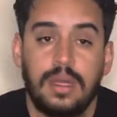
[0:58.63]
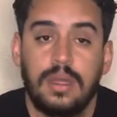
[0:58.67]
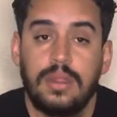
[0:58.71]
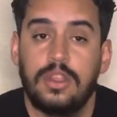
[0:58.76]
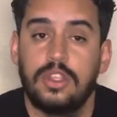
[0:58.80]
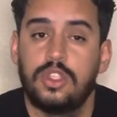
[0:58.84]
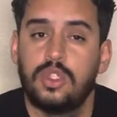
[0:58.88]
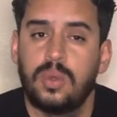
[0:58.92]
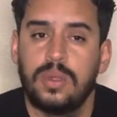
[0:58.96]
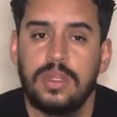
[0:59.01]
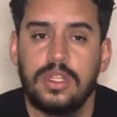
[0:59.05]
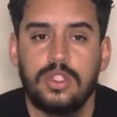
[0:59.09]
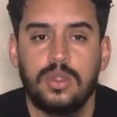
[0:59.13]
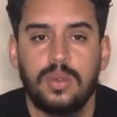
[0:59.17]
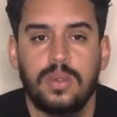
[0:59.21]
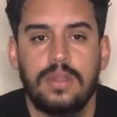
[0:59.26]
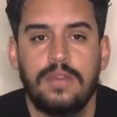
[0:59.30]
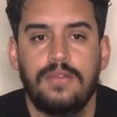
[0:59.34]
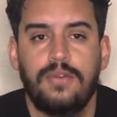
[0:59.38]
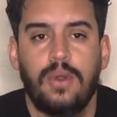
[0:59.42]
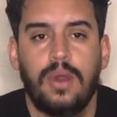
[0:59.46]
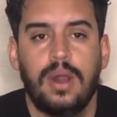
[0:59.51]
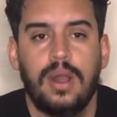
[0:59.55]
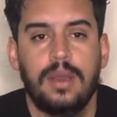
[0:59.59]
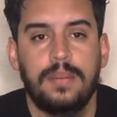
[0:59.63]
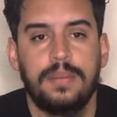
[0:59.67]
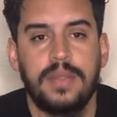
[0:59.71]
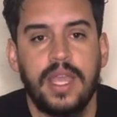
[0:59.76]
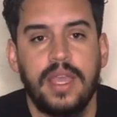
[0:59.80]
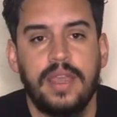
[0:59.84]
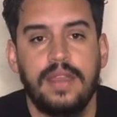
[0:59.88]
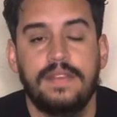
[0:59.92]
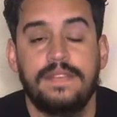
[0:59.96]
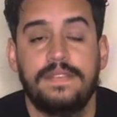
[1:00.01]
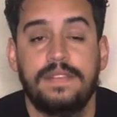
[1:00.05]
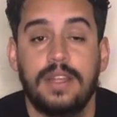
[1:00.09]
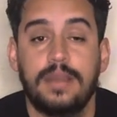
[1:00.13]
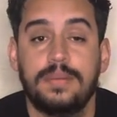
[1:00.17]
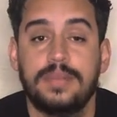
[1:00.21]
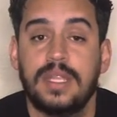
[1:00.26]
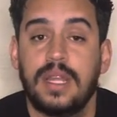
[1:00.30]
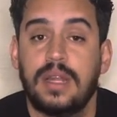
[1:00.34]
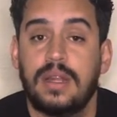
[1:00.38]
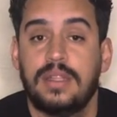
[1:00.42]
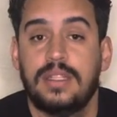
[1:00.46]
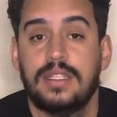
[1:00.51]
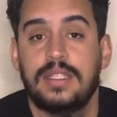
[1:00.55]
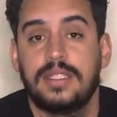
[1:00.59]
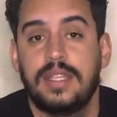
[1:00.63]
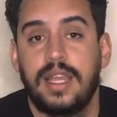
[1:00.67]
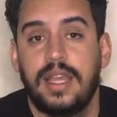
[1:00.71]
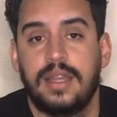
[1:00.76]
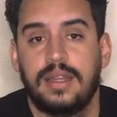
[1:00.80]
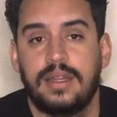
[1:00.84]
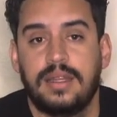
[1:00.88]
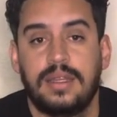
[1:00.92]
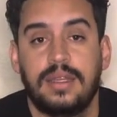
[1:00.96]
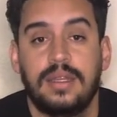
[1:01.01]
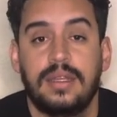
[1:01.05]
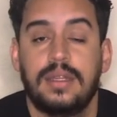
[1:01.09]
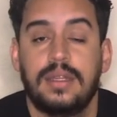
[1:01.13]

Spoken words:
The 2024 update flips that on its head.